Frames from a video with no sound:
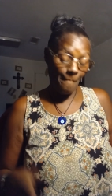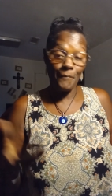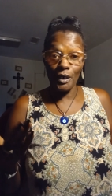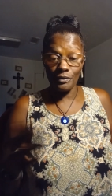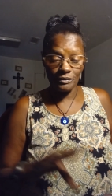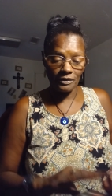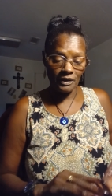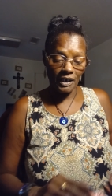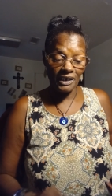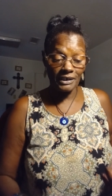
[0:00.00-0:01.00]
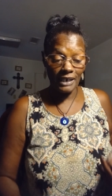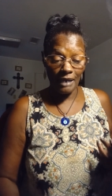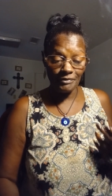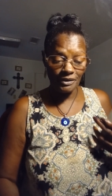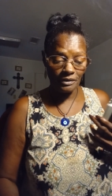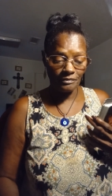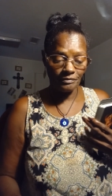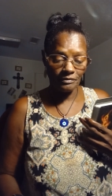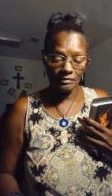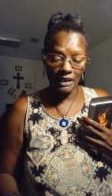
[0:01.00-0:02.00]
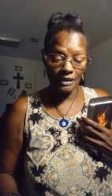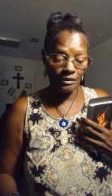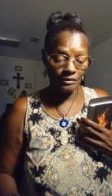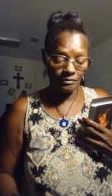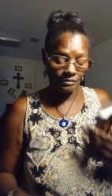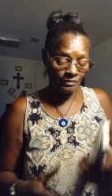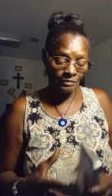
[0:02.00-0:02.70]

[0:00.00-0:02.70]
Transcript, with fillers: birth, adoption. I don't.